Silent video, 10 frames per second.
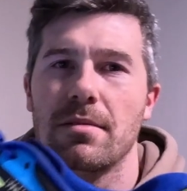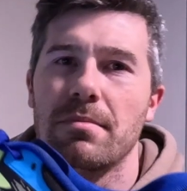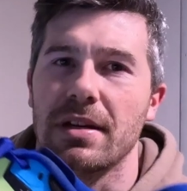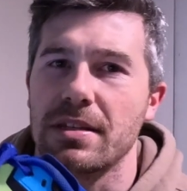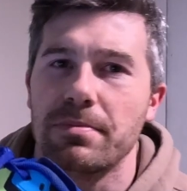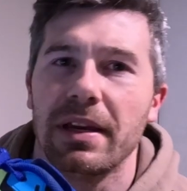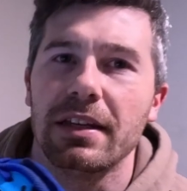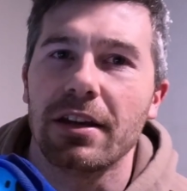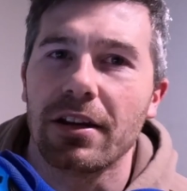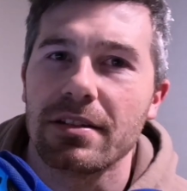my
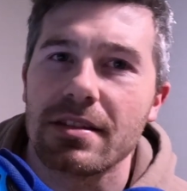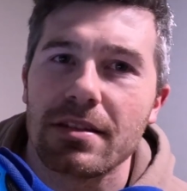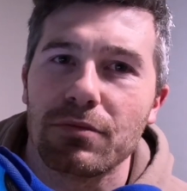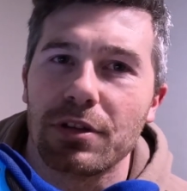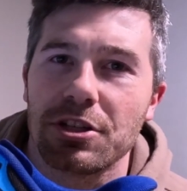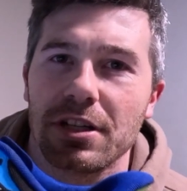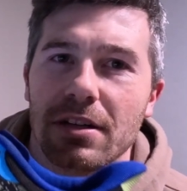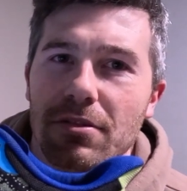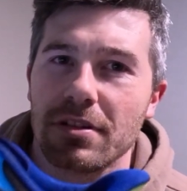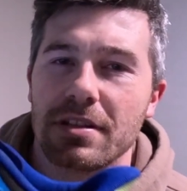SpeedGoats, which
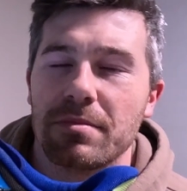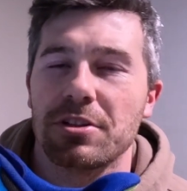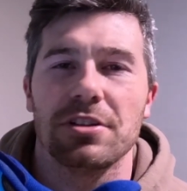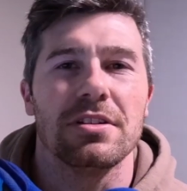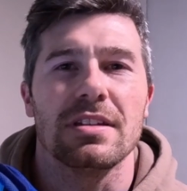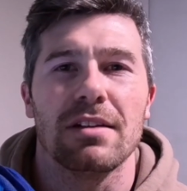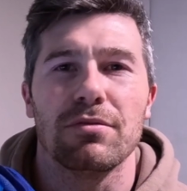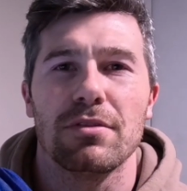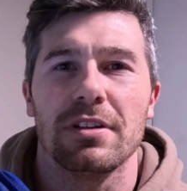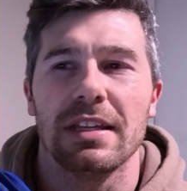are awesome shoes. I've
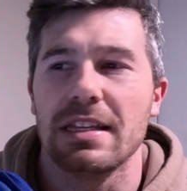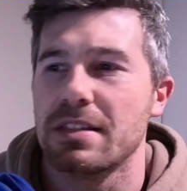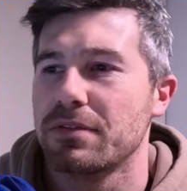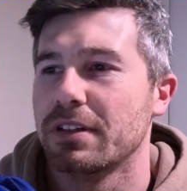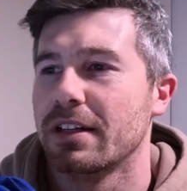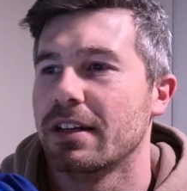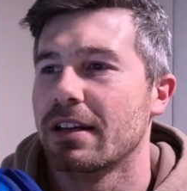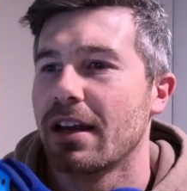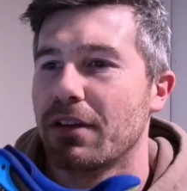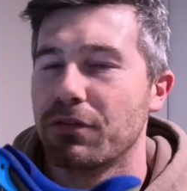worn these
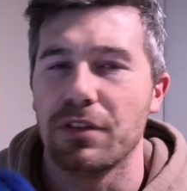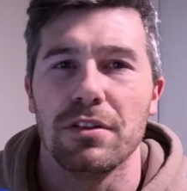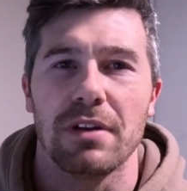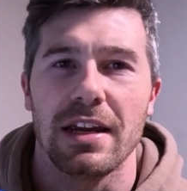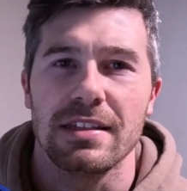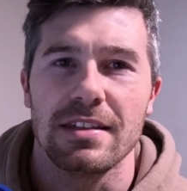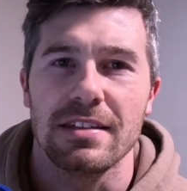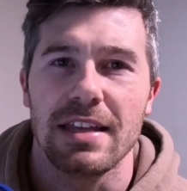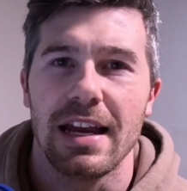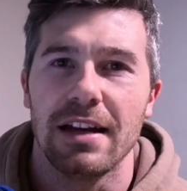for a few
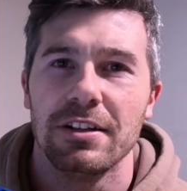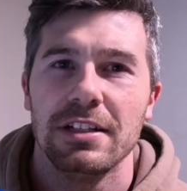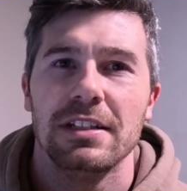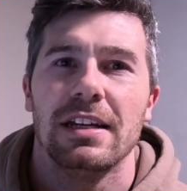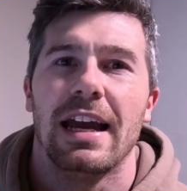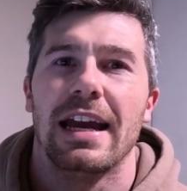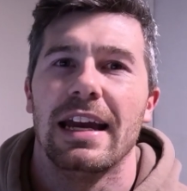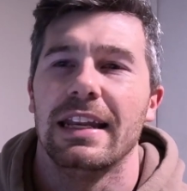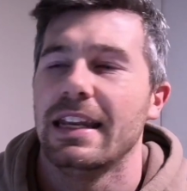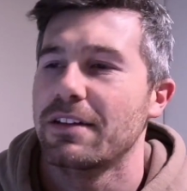races now
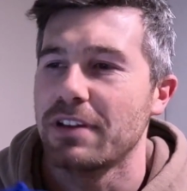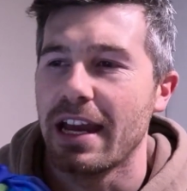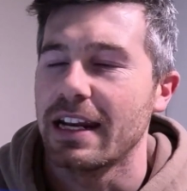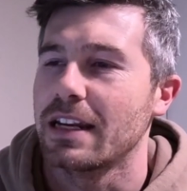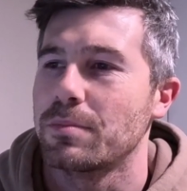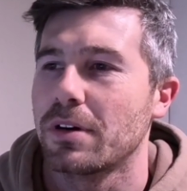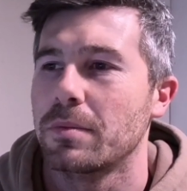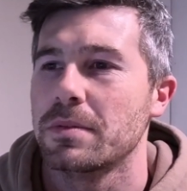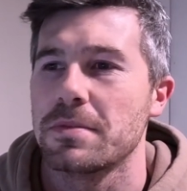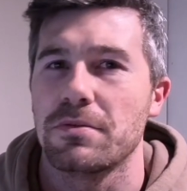and never had any
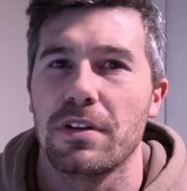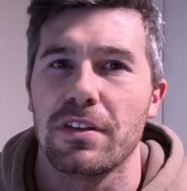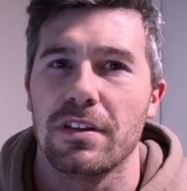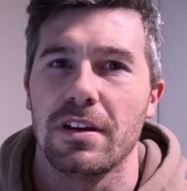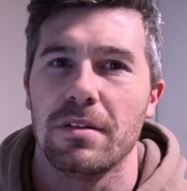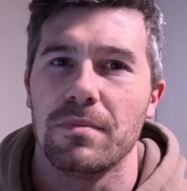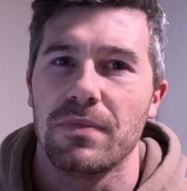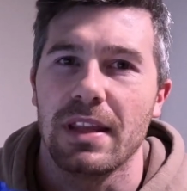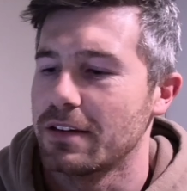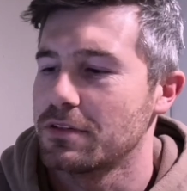problems with
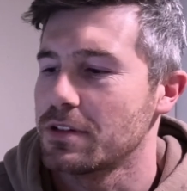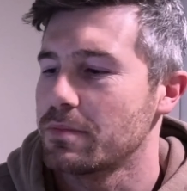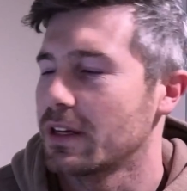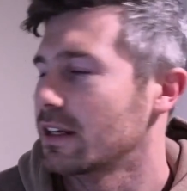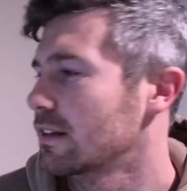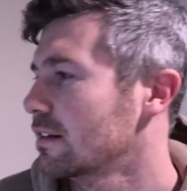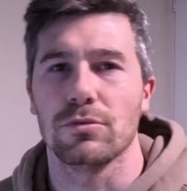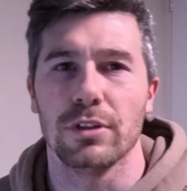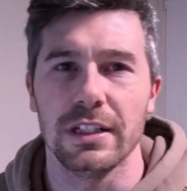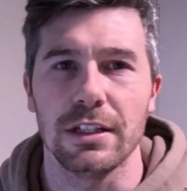them. They've just been a
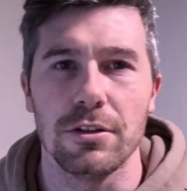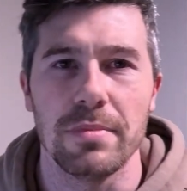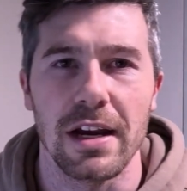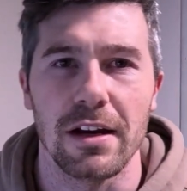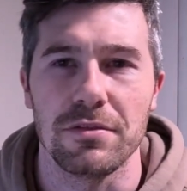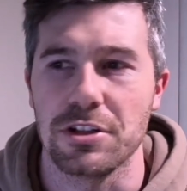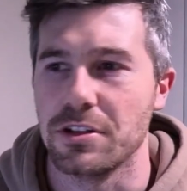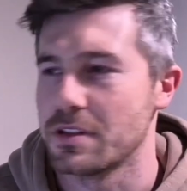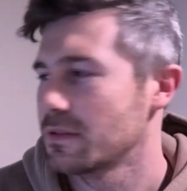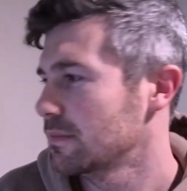really good pair of
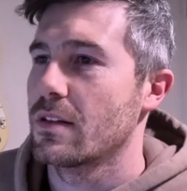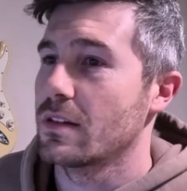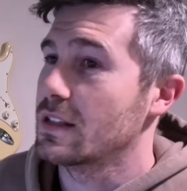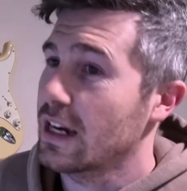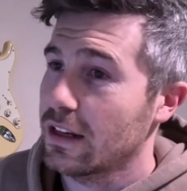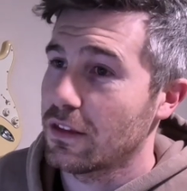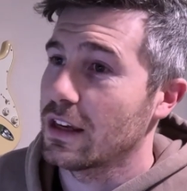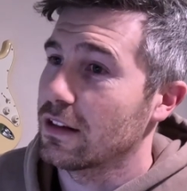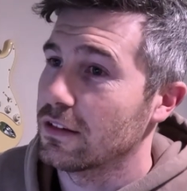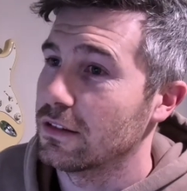shoes. The second thing on